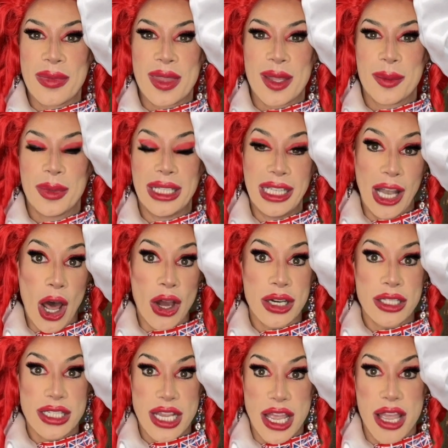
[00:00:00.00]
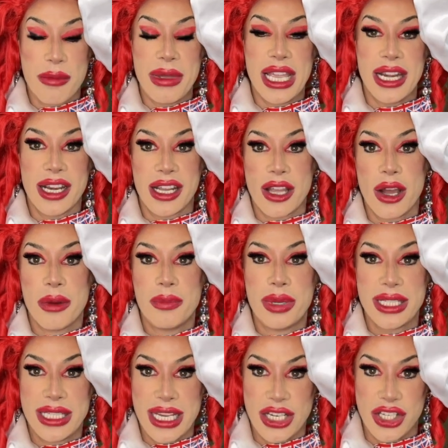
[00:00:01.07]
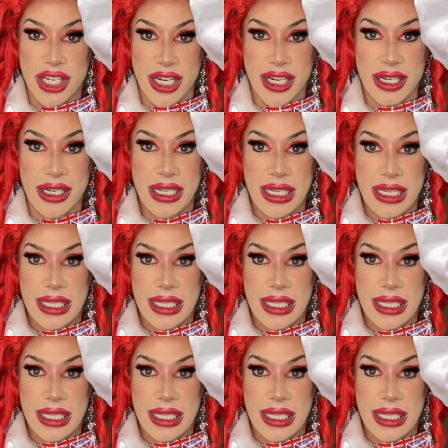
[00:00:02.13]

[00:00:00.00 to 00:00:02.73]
But long term in a competition,